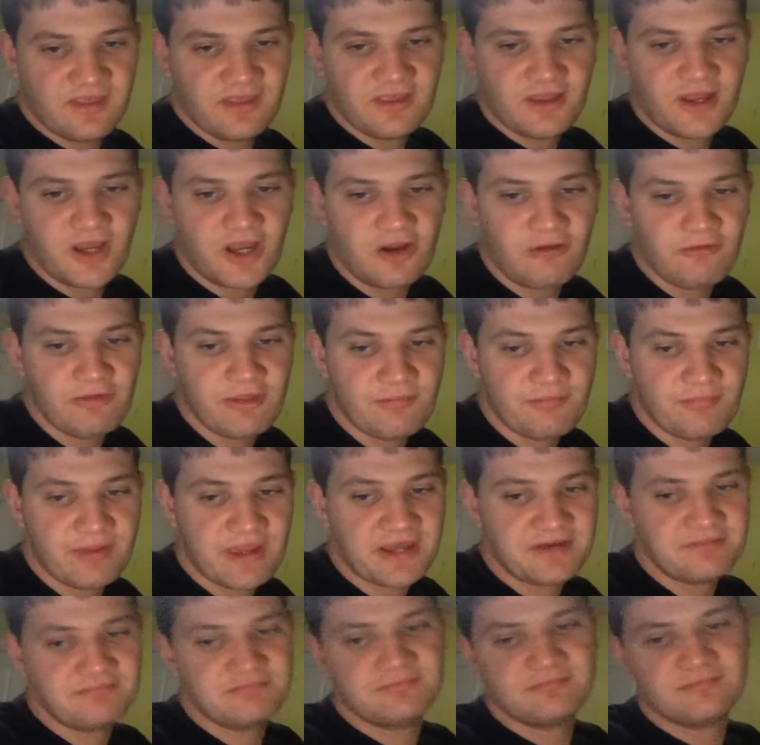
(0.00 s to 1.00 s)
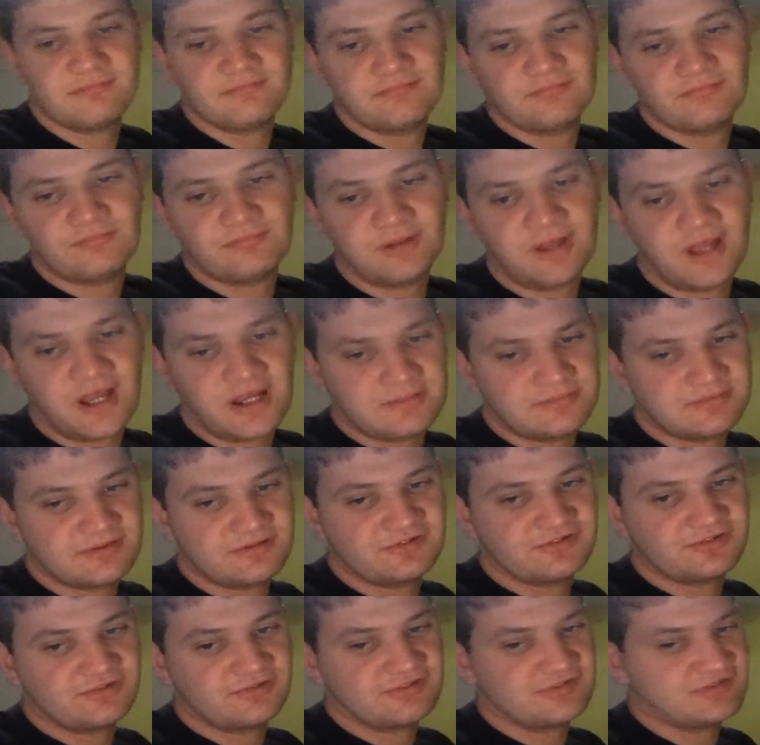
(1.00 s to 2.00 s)
Oh, the Ben
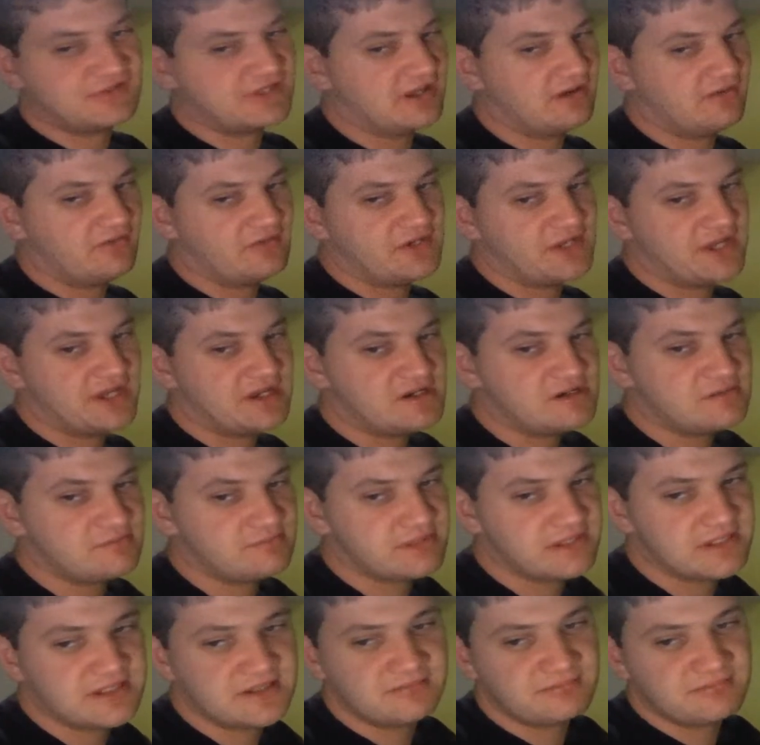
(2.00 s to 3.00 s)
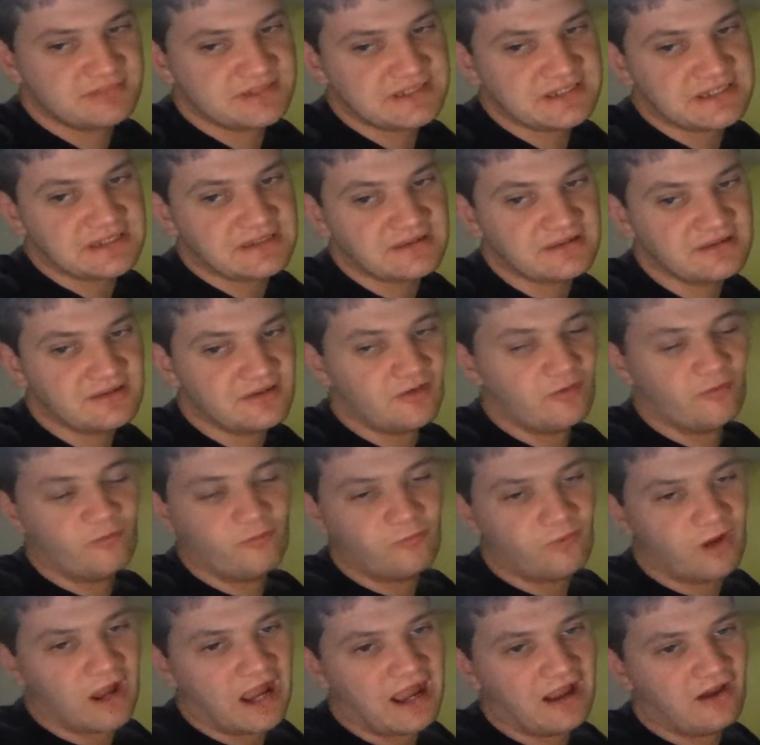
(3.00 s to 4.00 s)
Blockbuster is now an Airbnb.
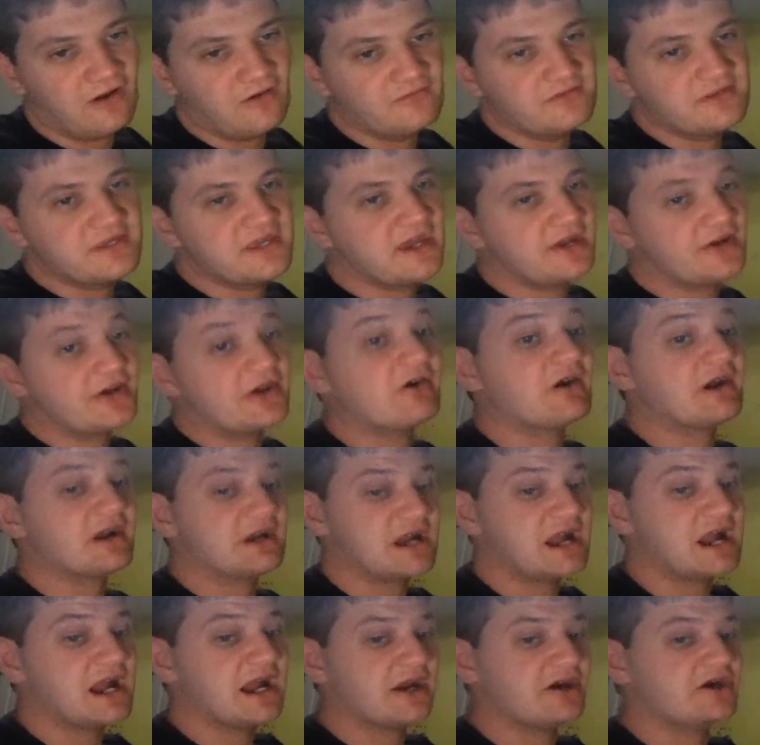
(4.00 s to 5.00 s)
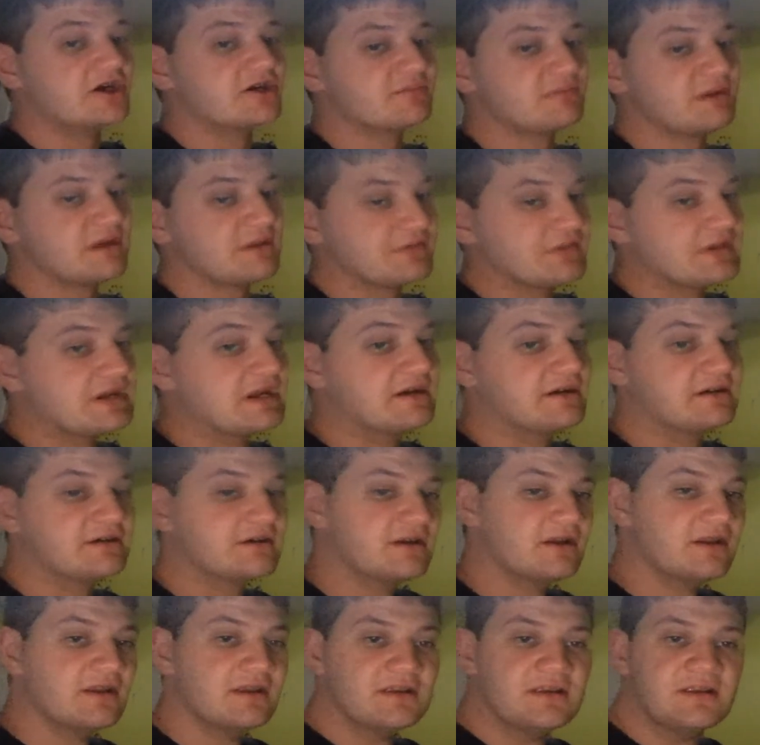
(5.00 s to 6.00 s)
Wow. Yeah, no, I heard about that.
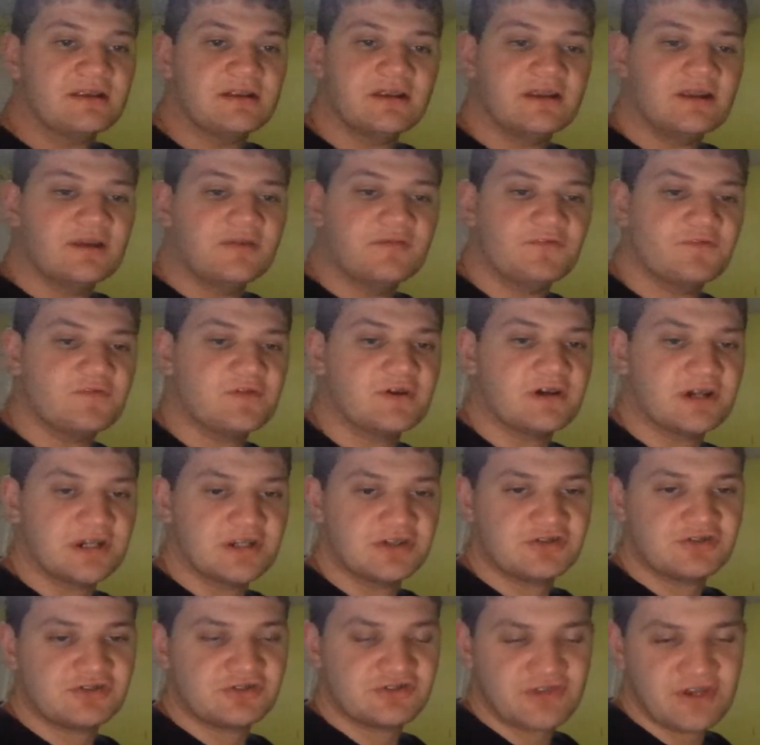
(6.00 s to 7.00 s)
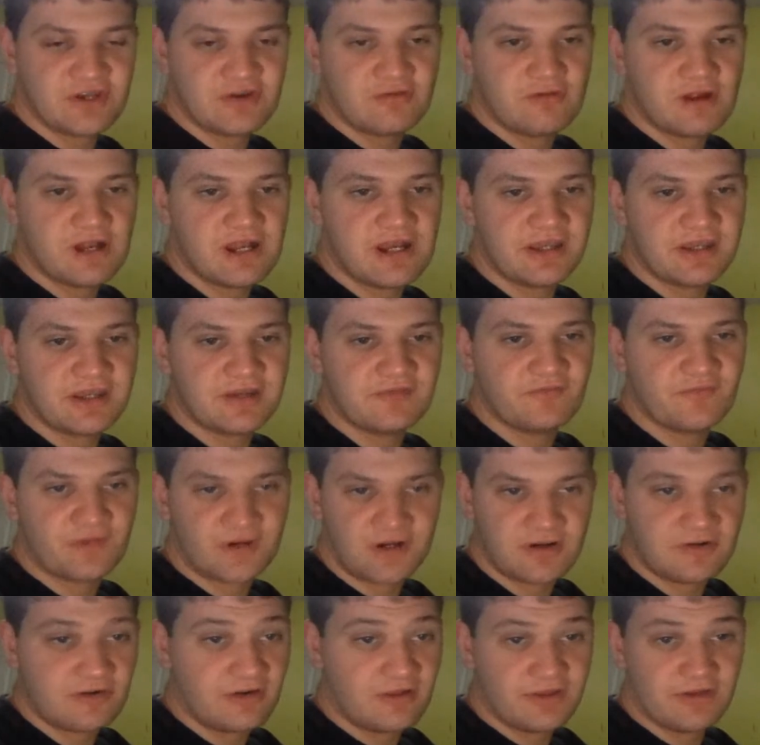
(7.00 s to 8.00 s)
Very interesting way to
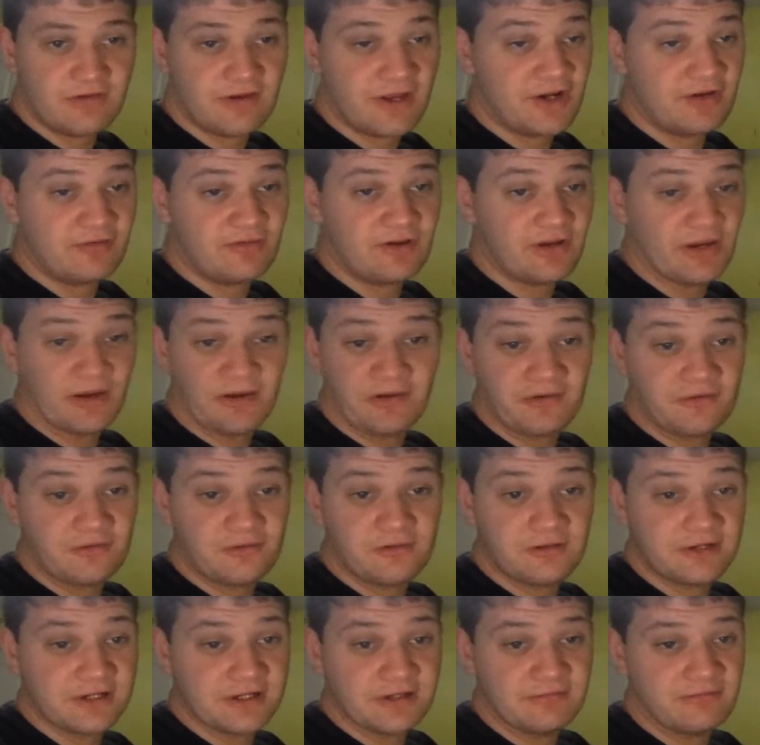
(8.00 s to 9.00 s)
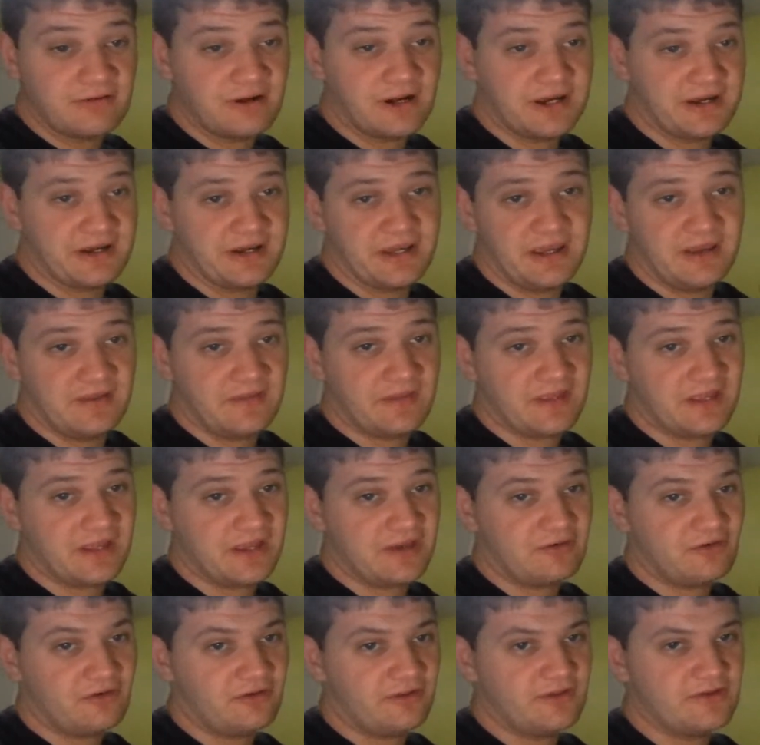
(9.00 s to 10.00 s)
convert. Although I don't want to go to Oregon right now. They got
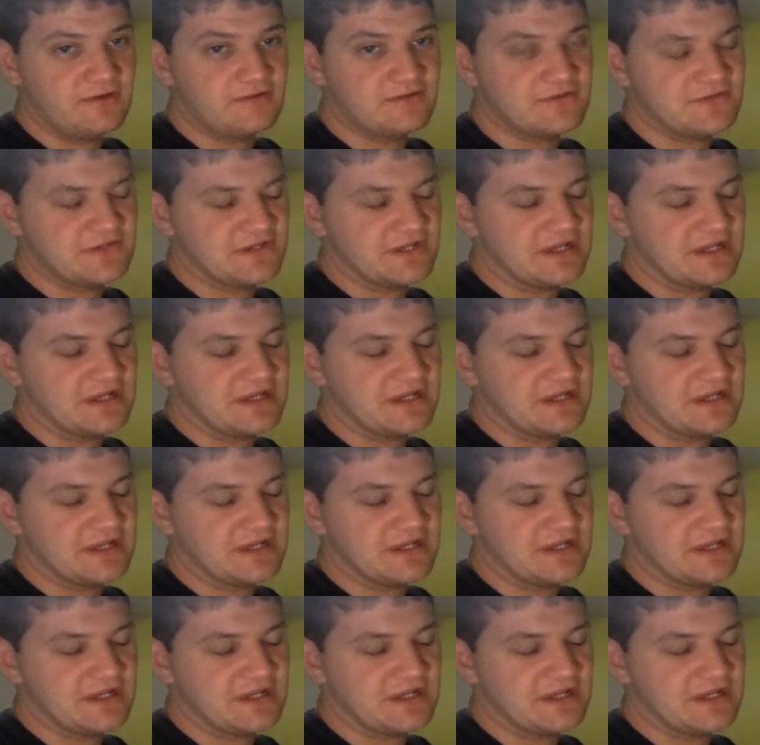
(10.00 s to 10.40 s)
all those